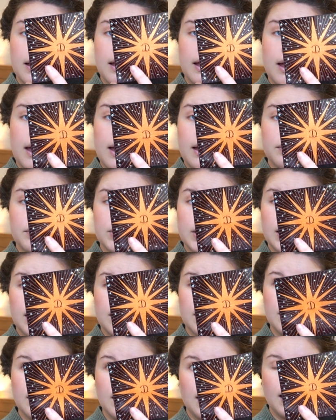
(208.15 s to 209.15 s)
area,
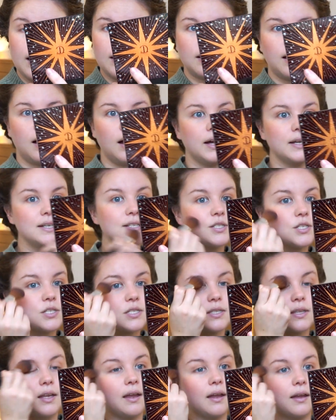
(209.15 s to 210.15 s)
and I
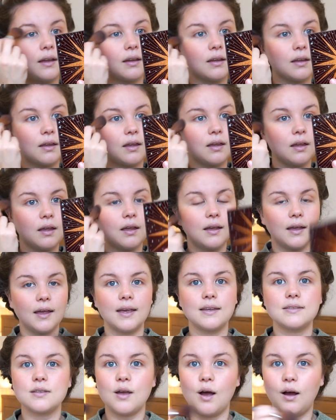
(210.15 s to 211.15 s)
just think
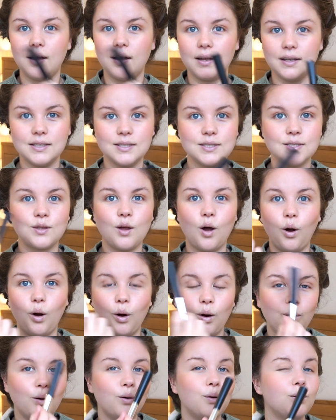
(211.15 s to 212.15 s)
it ties the
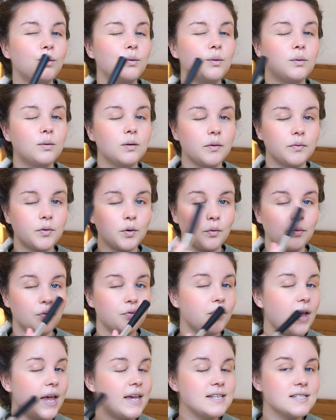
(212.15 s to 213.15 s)
whole of your
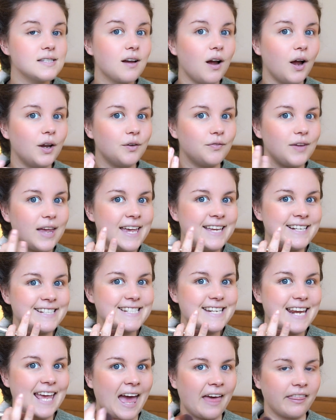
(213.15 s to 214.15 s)
face kind of in
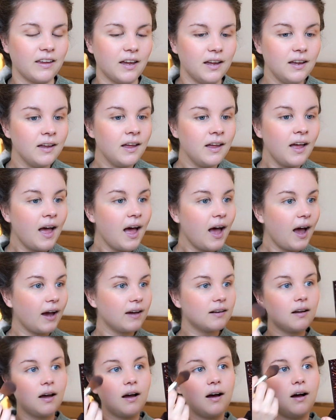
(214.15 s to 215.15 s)
together,
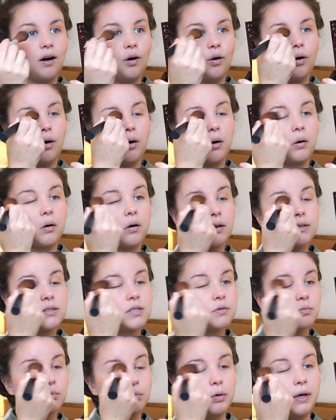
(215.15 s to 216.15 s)
and I
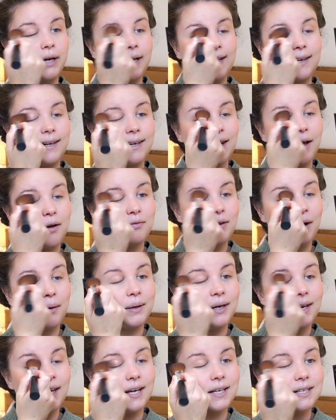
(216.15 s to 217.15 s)
just really love how
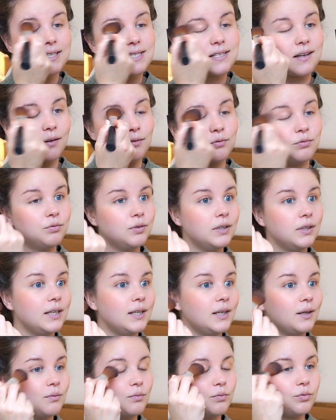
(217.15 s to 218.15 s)
it looks. I'm
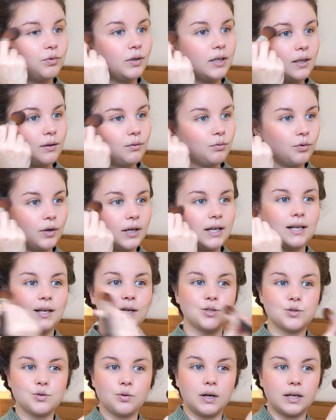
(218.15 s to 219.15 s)
really
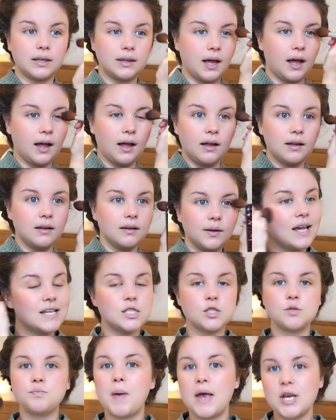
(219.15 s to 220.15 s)
enjoying that,
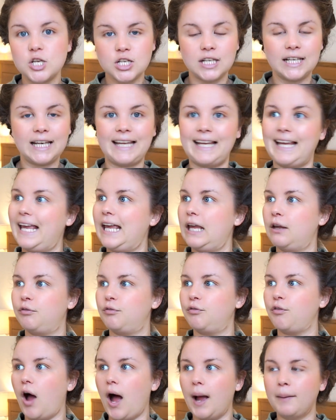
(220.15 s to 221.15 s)
especially
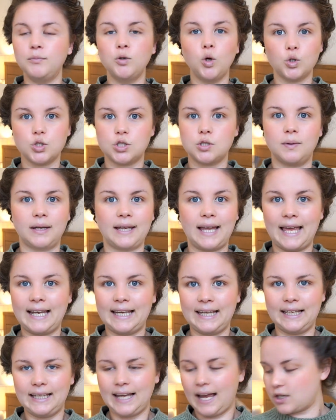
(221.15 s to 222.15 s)
if I'm not doing
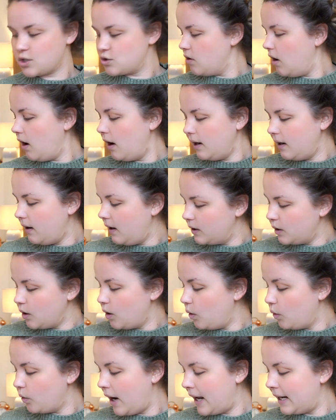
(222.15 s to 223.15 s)
any extra
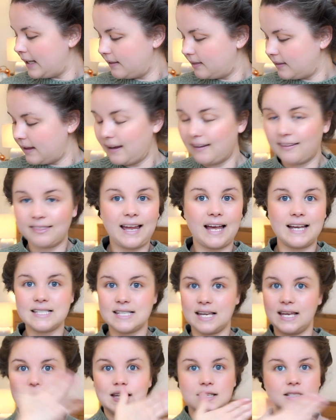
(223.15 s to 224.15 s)
eyeliner or anything. That is
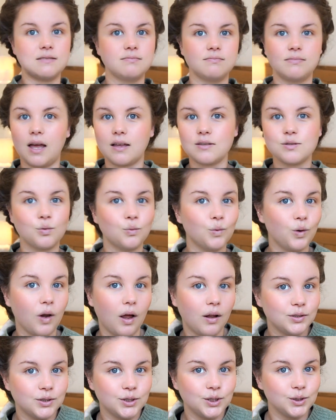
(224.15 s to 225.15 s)
it, that's all
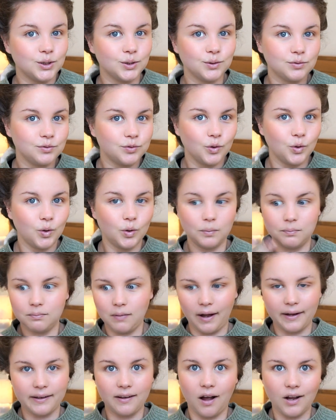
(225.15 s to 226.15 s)
I'll do for
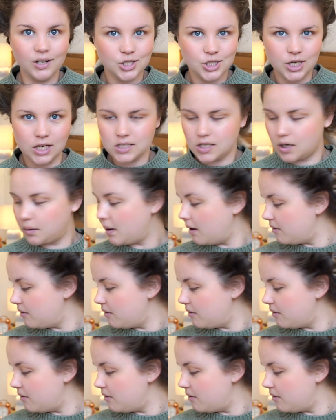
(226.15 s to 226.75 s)
my eyeshadow